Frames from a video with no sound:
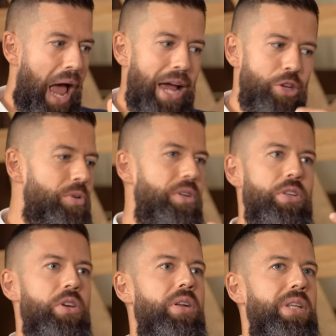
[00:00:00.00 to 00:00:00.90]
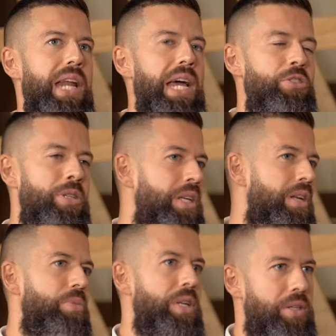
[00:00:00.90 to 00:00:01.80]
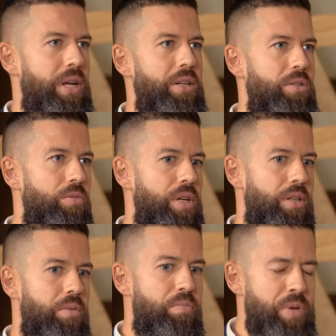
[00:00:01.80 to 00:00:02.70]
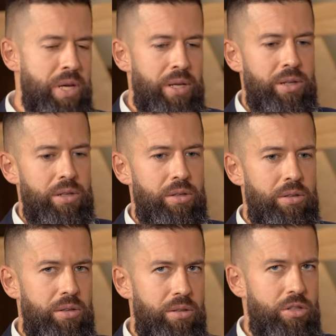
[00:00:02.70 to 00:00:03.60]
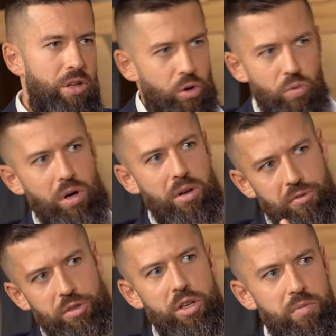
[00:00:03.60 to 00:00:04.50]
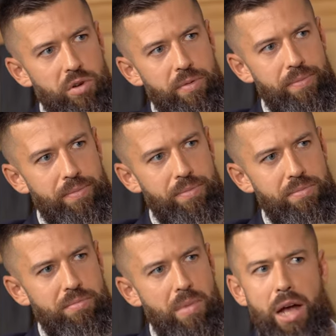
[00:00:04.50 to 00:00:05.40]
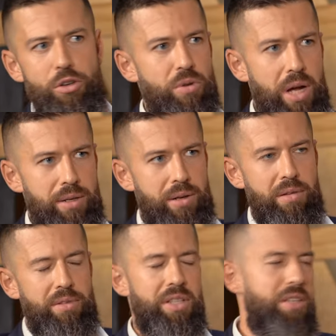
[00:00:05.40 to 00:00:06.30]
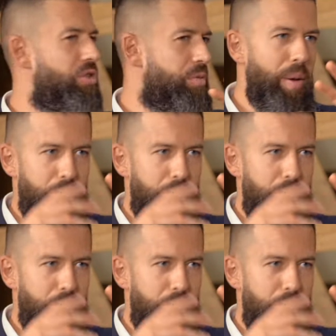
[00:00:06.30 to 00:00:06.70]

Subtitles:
I knew early on that I just didn't resonate with being stuck working for someone. I knew that. This is just my